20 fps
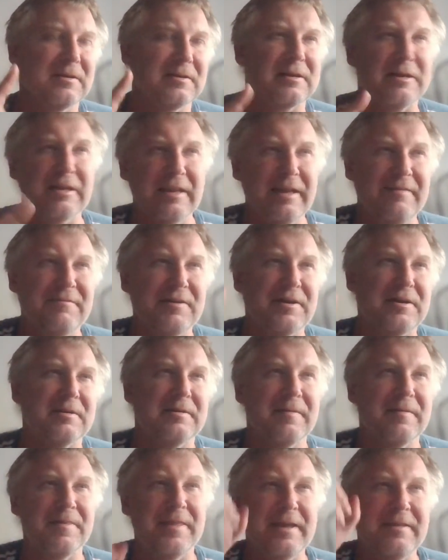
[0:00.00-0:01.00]
clever,
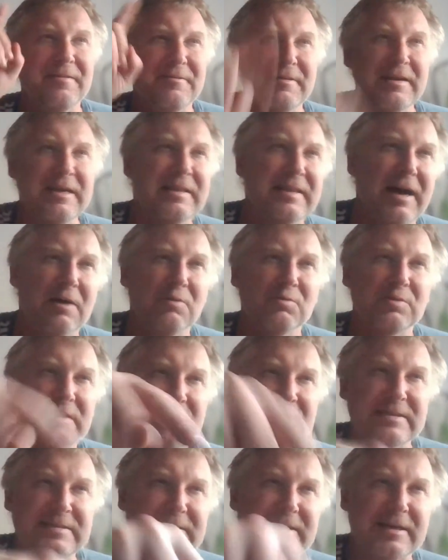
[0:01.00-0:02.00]
then read out
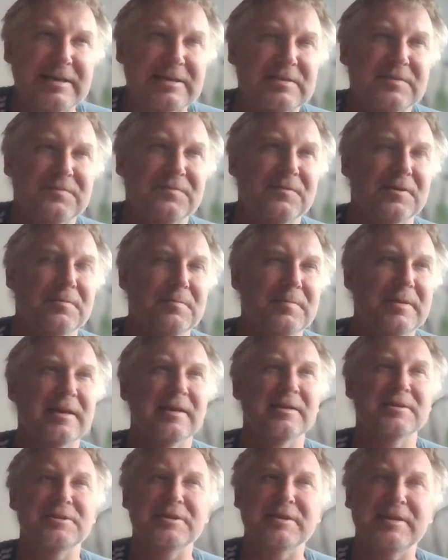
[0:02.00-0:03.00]
this text for me."
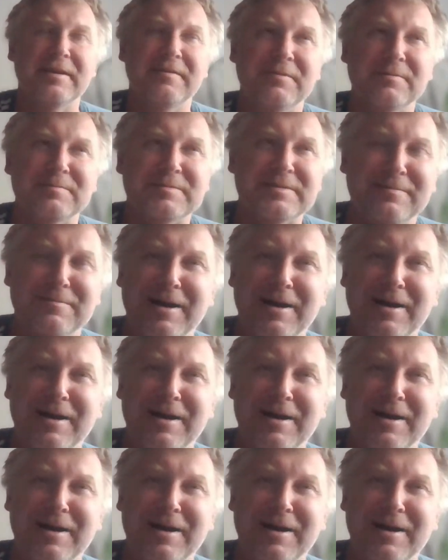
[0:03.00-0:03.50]
And she gave him some